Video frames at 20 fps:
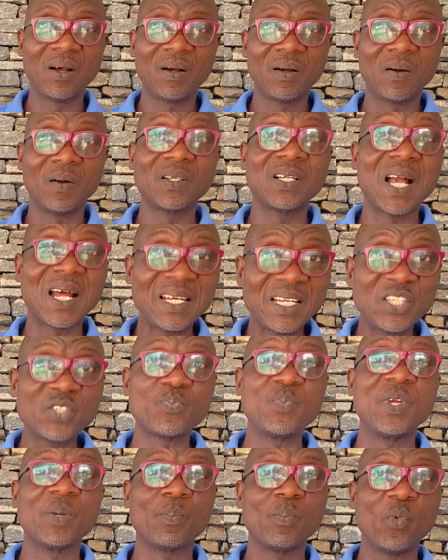
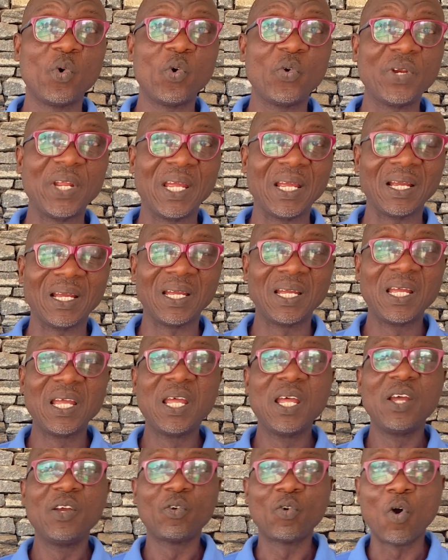Organismic model,
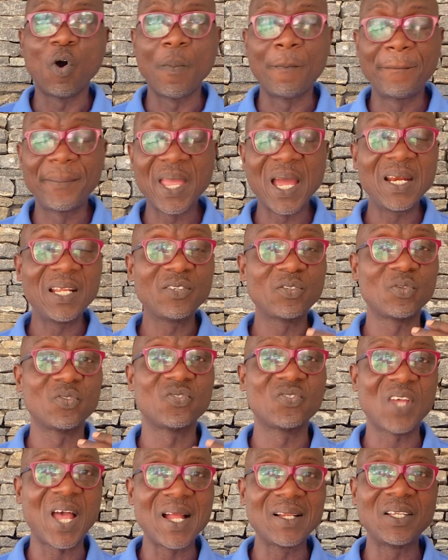comparing
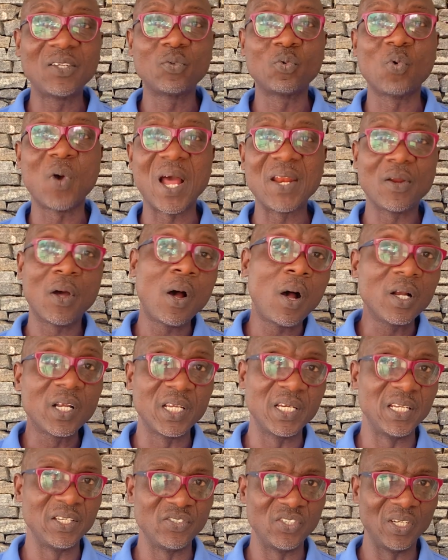society to an
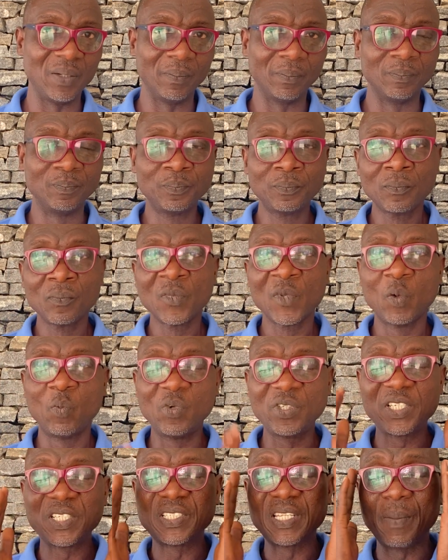organism,
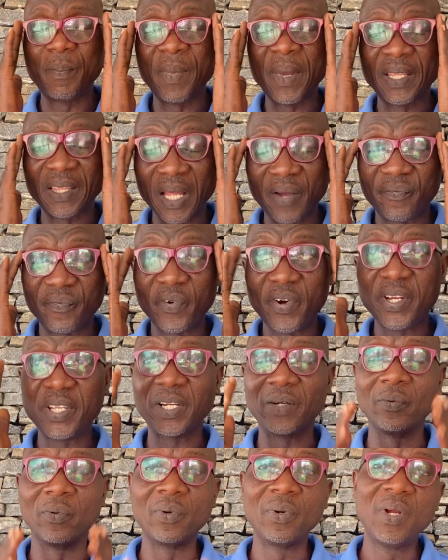which is a
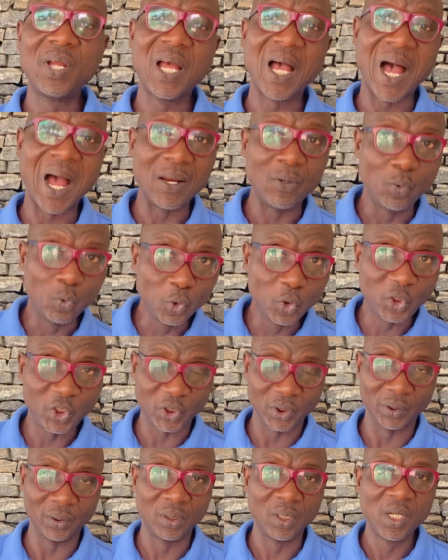metaphorical
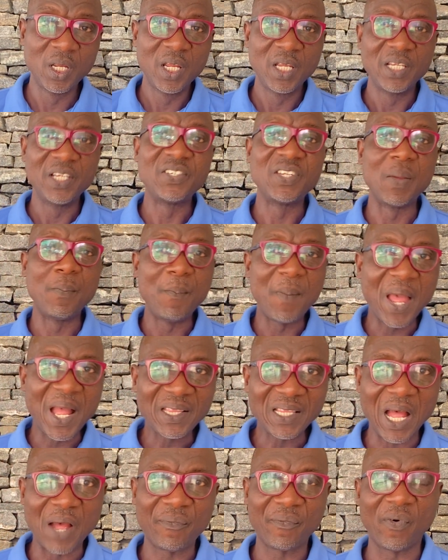allusion. It's a
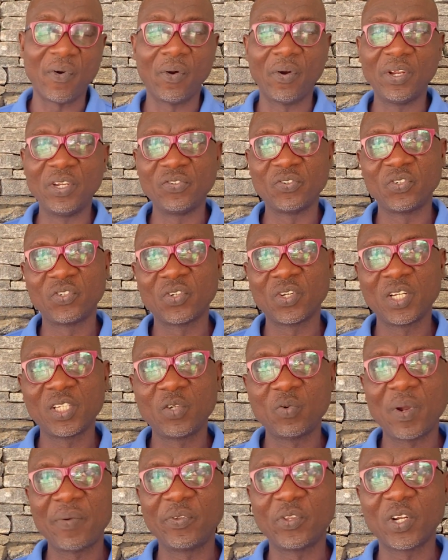metaphor in sociology
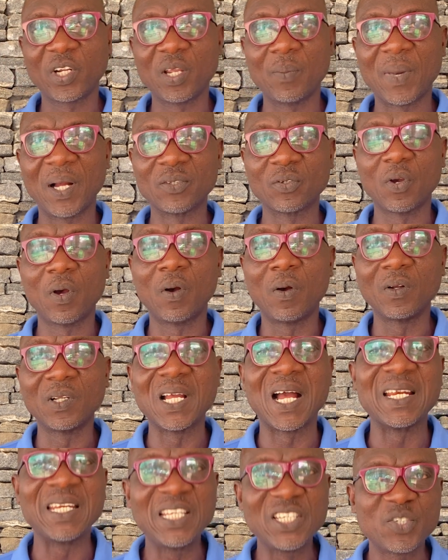when we talk about
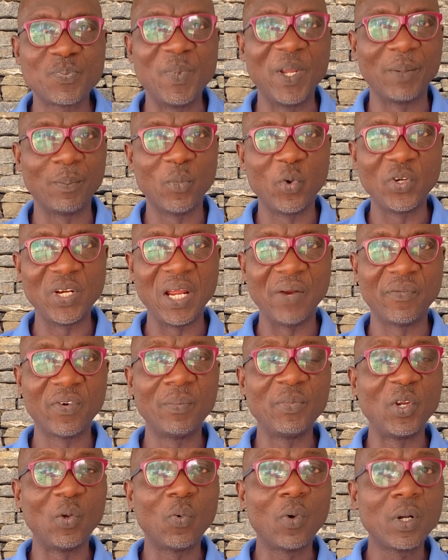organismic model, from
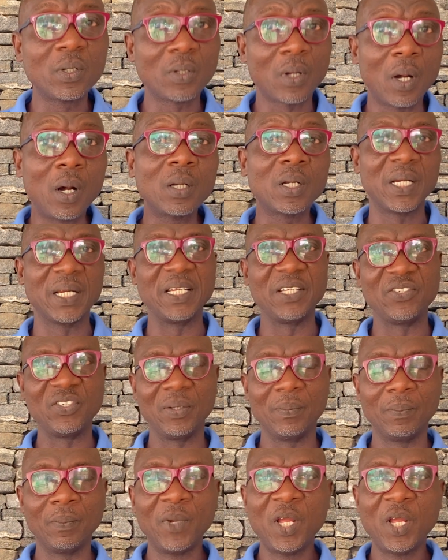the word organism.